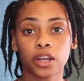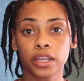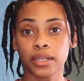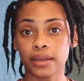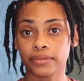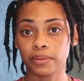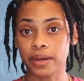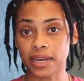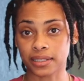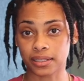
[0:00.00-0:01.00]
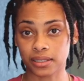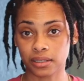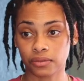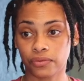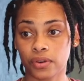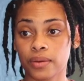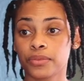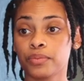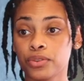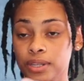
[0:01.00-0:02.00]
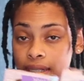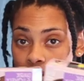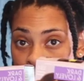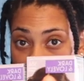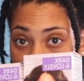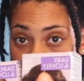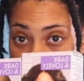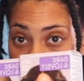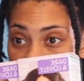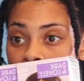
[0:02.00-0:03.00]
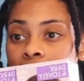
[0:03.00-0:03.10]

Dark and Lovely boxes from the Beauty Supply,